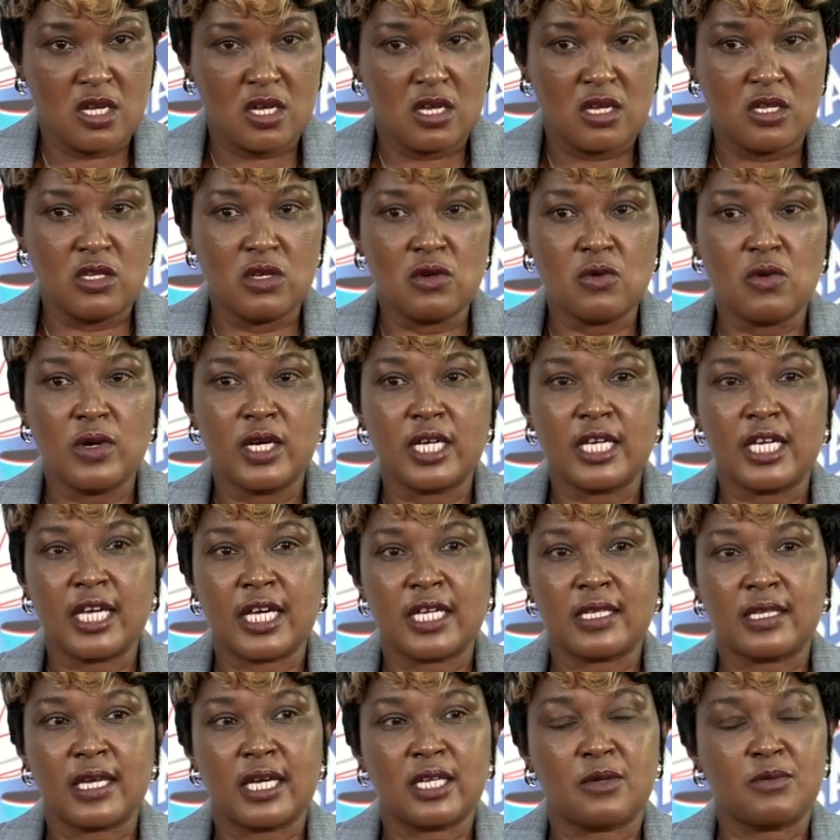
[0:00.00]
you will
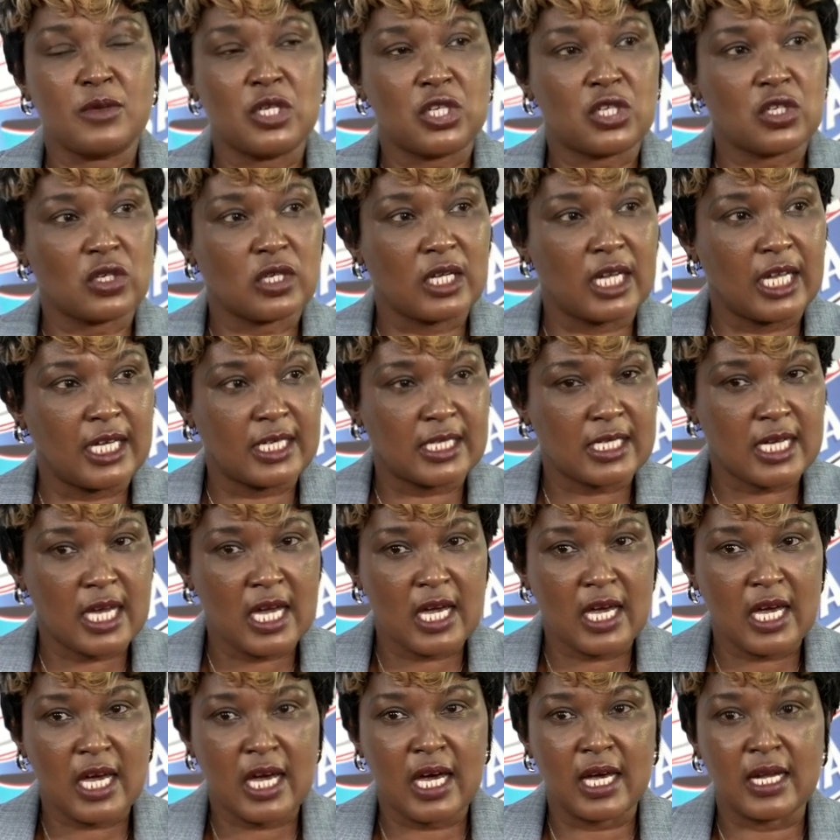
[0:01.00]
get the admission letter
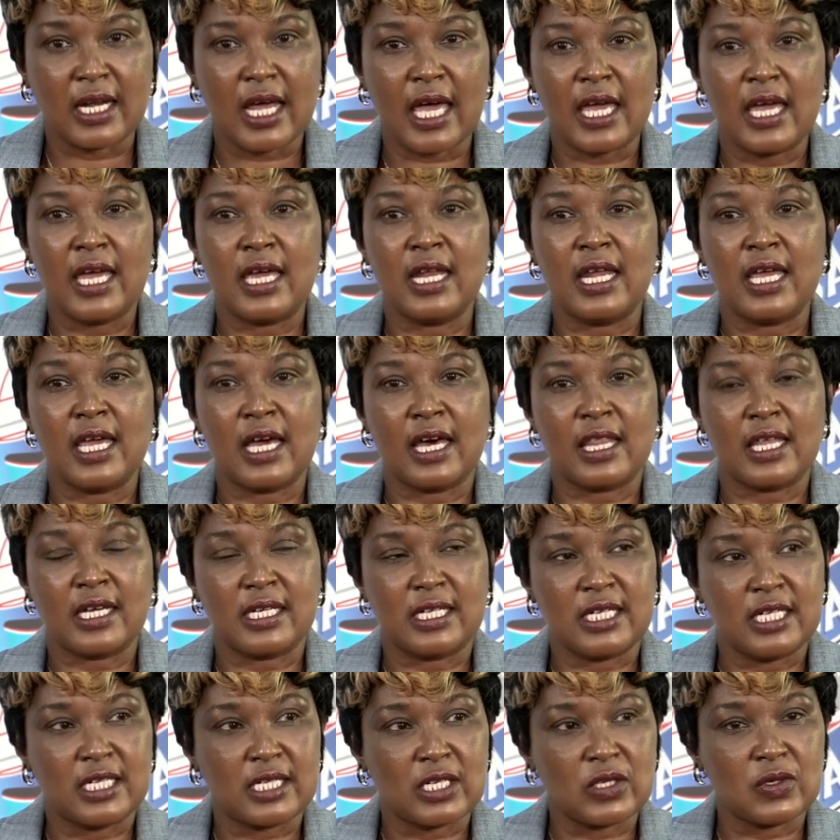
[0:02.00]
and any other
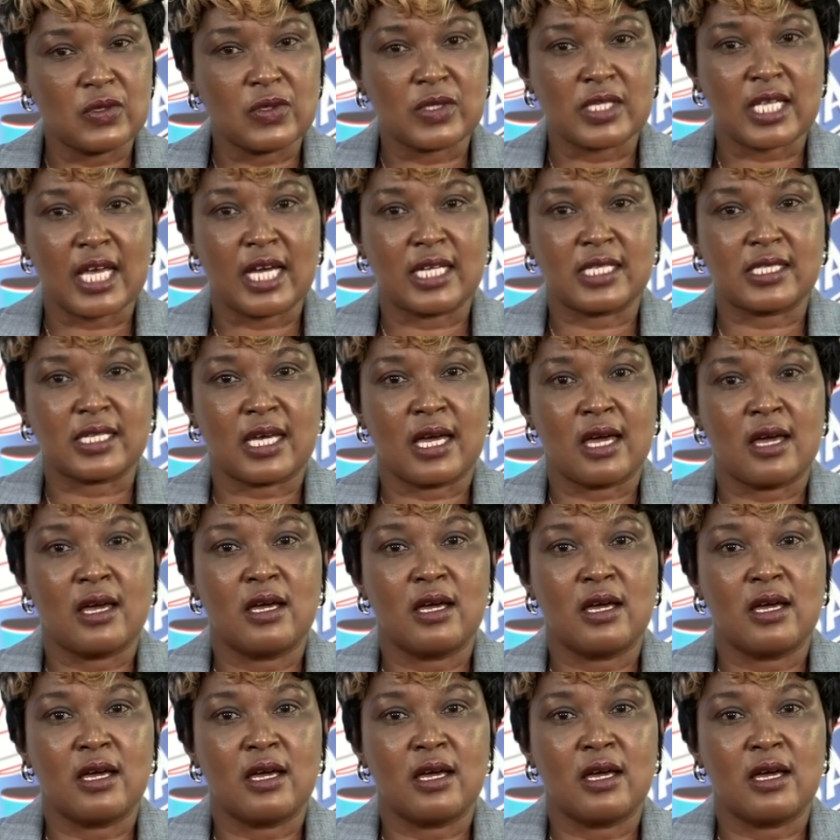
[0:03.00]
details that